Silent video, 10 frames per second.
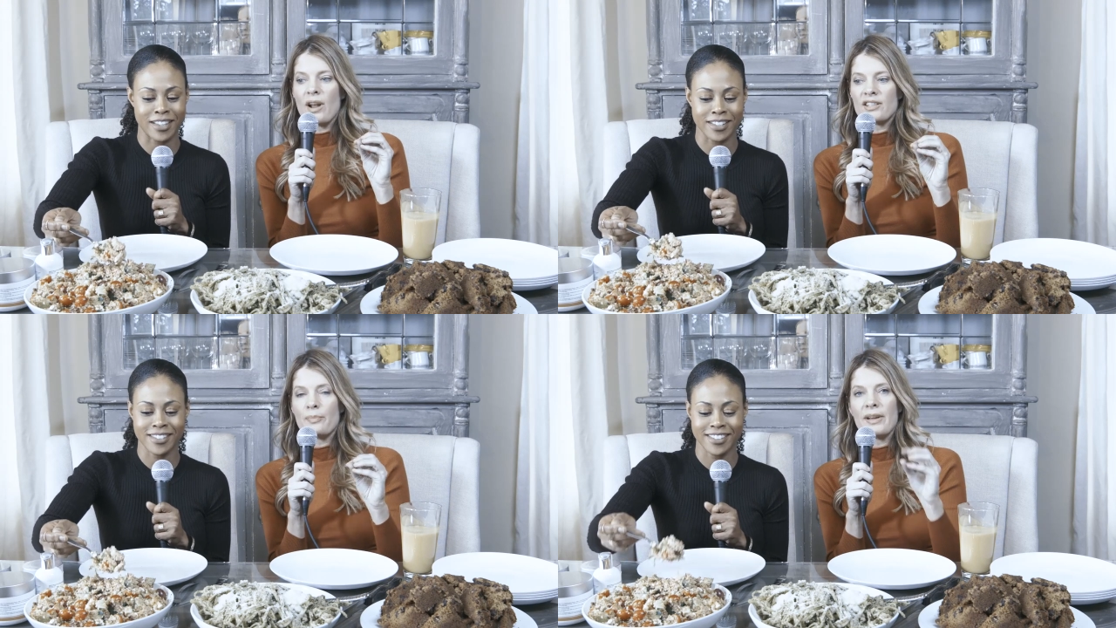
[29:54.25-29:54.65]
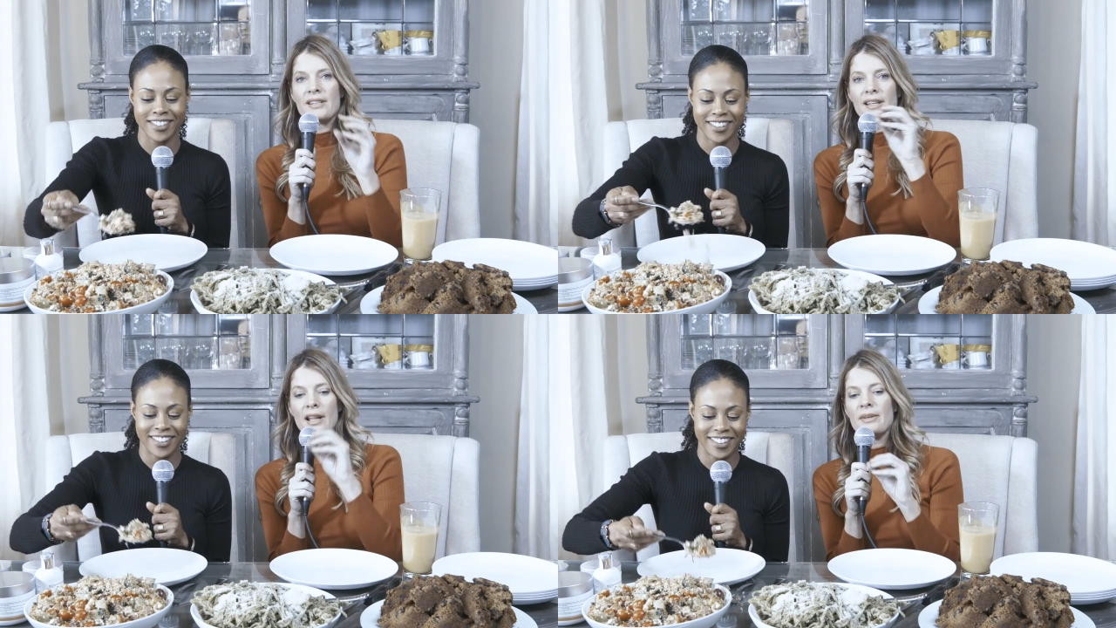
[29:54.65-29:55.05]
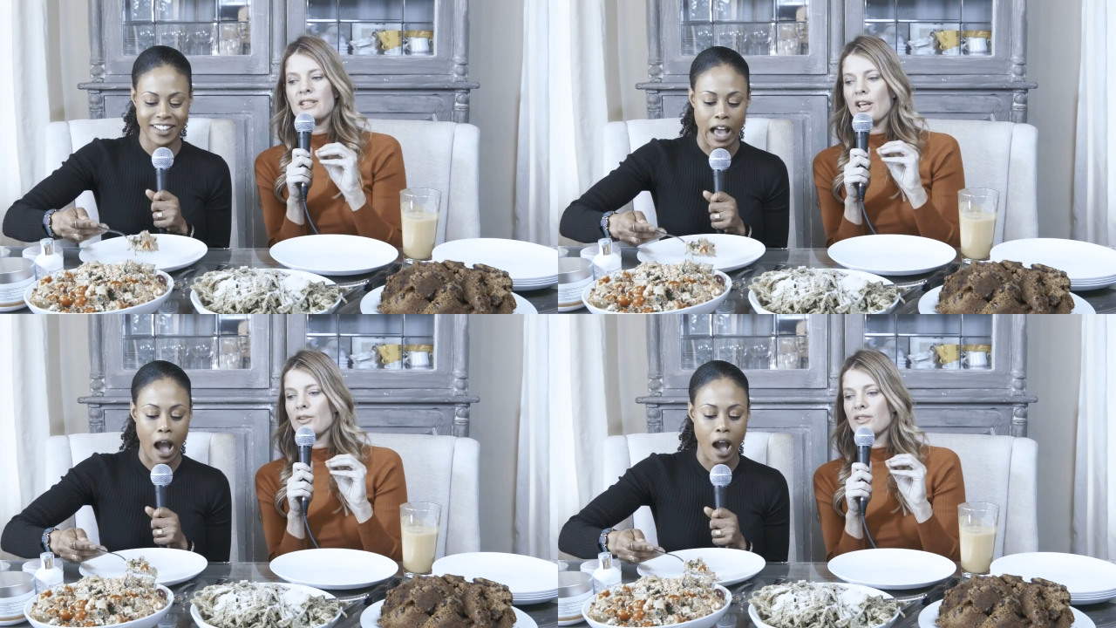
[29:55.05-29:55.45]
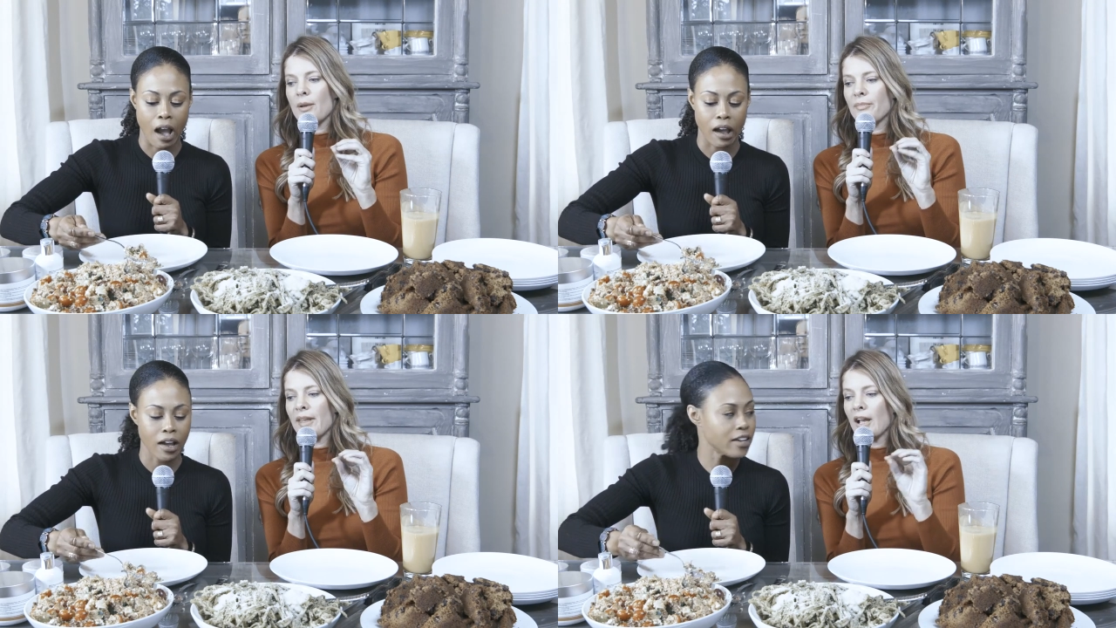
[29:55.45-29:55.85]
Speaker 1: recipes, this. and let me tell you
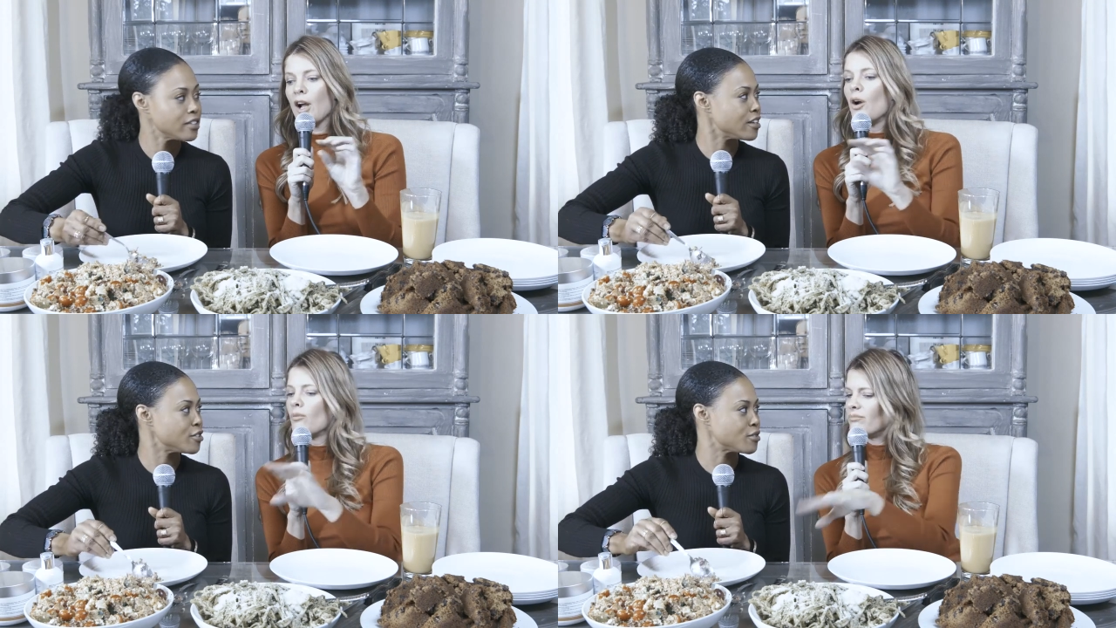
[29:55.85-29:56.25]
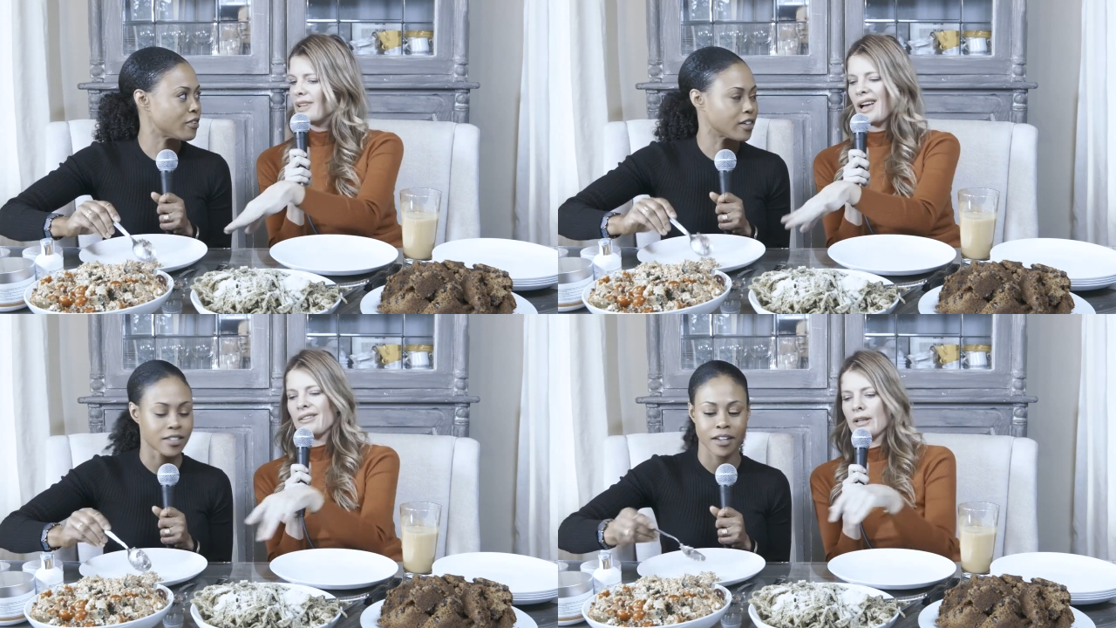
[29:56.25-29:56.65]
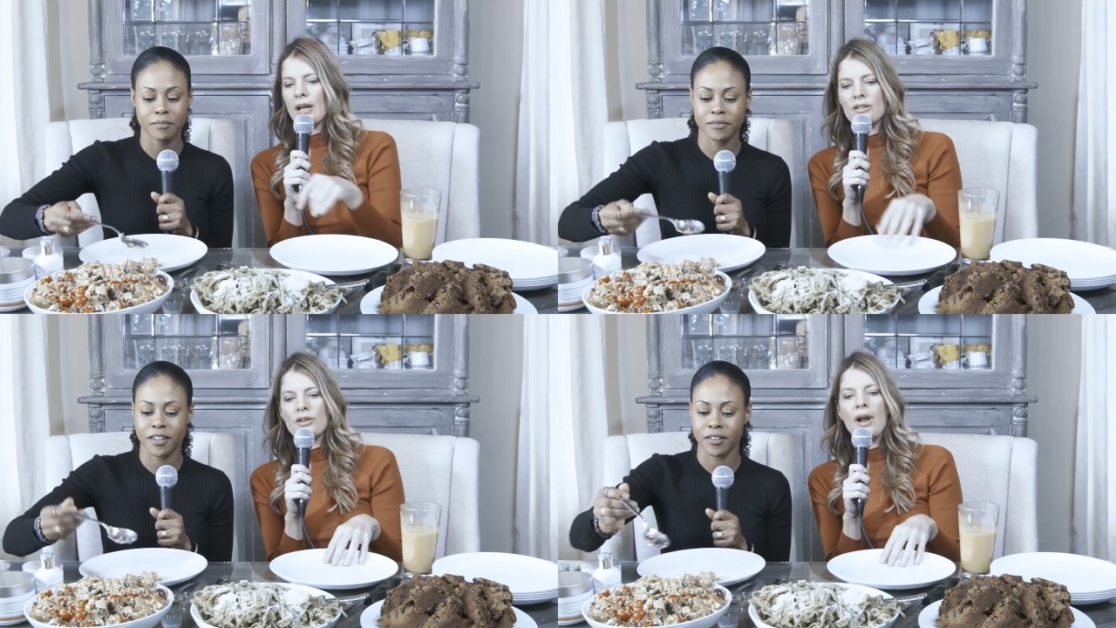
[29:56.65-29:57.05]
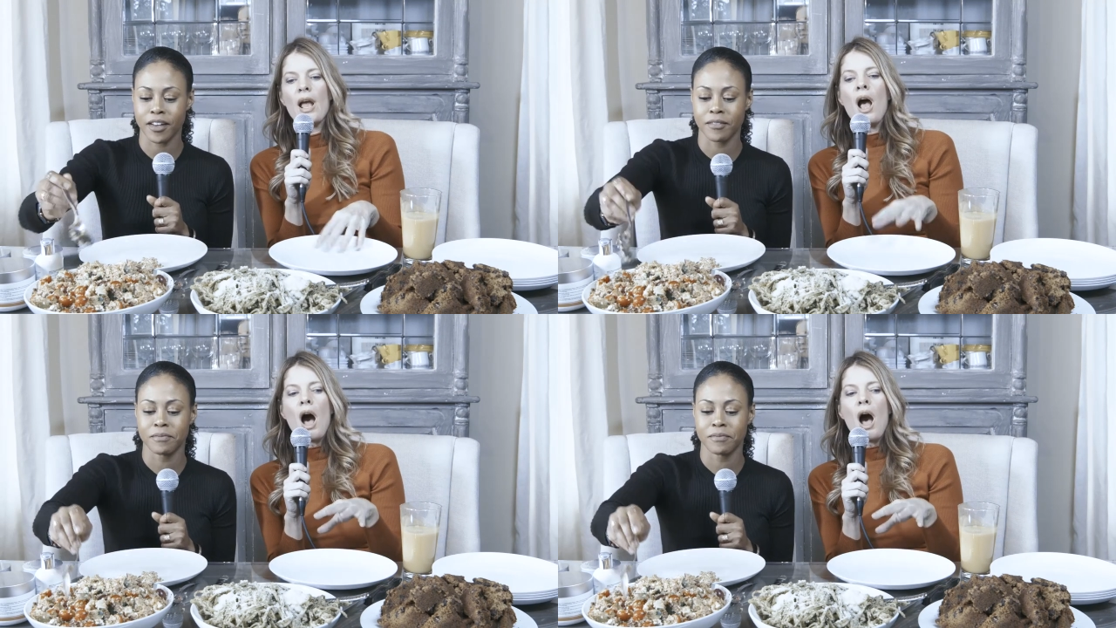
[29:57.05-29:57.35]
something. Oh, I, don't up. care. It's all okay.